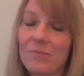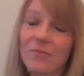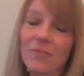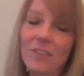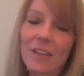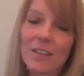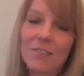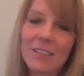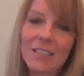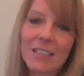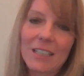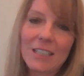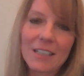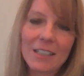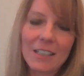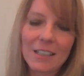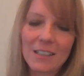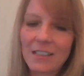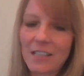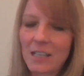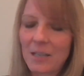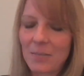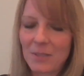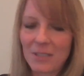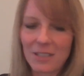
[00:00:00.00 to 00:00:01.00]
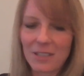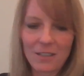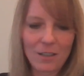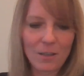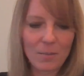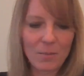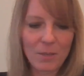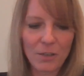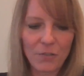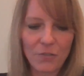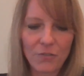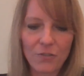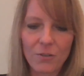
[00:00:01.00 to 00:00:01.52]
very clearly, I mean,
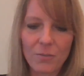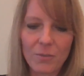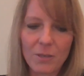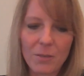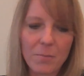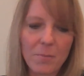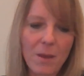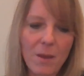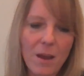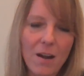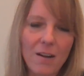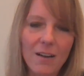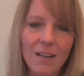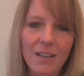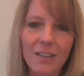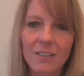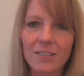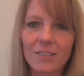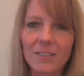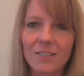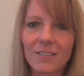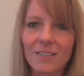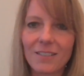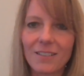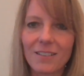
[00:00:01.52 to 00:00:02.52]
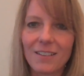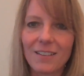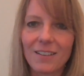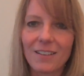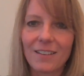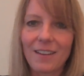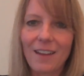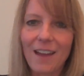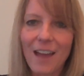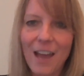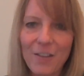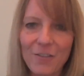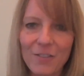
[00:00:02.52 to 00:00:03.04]
coming from an American
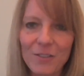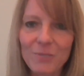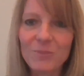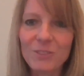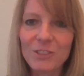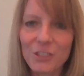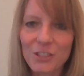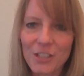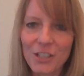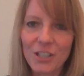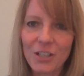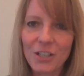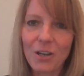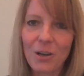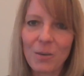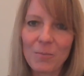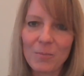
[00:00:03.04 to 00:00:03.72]
FMCG